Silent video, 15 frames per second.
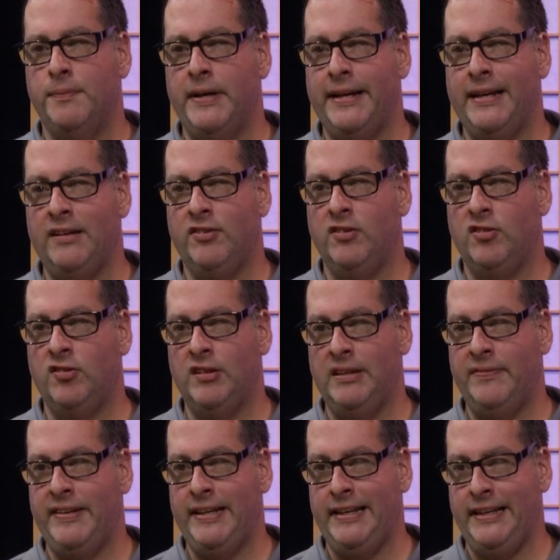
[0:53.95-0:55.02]
My guest this
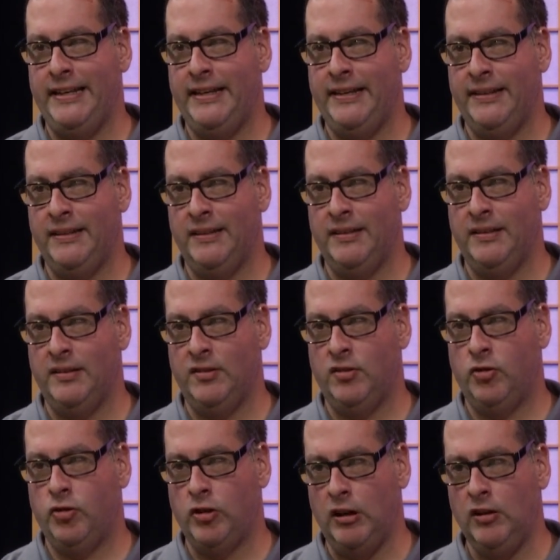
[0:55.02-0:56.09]
evening is
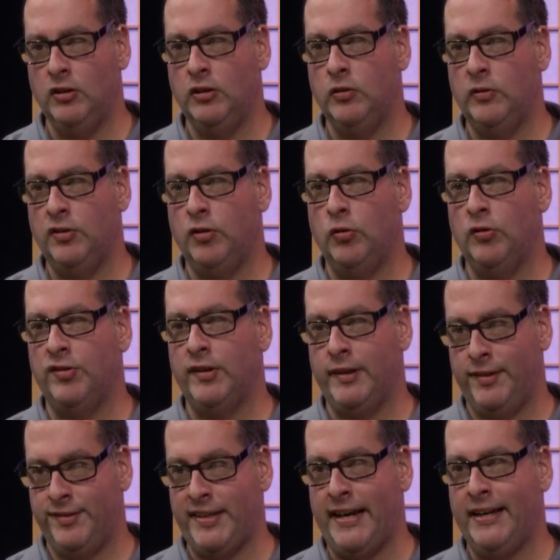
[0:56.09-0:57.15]
Chuck Lewis, who is the
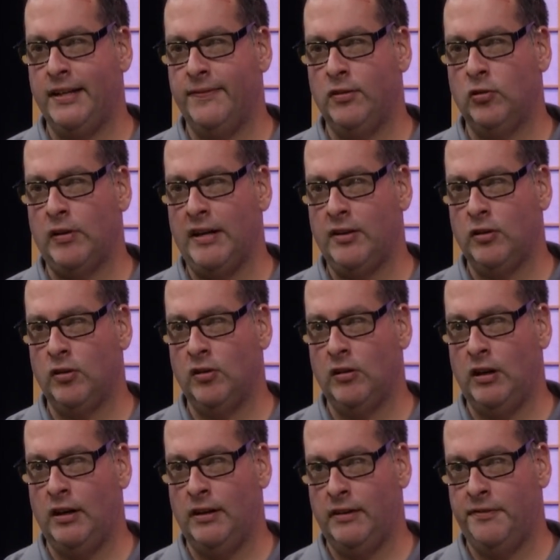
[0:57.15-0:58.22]
executive director
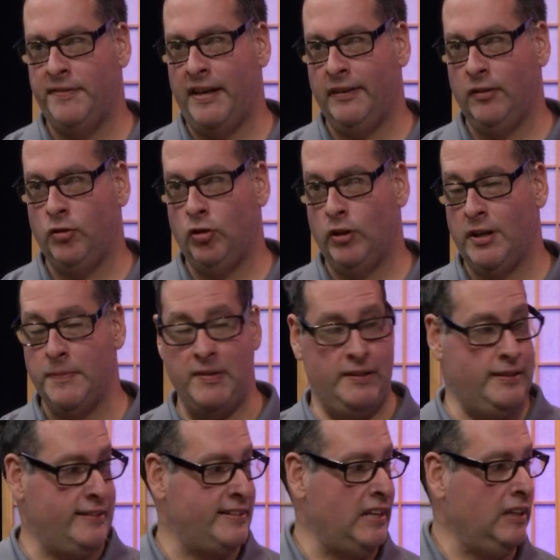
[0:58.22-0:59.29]
of Valley Shore Community
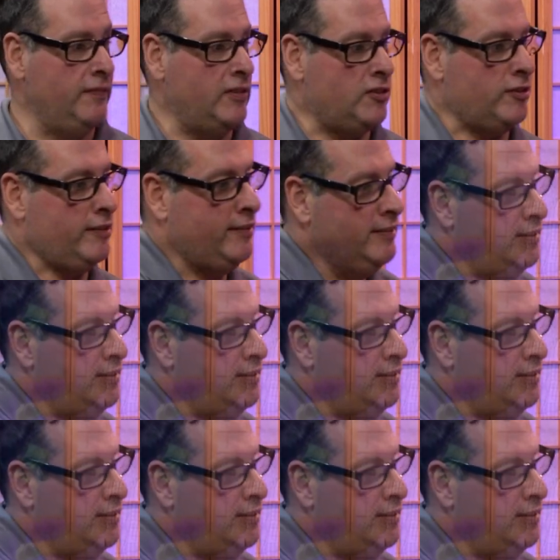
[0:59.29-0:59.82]
Television.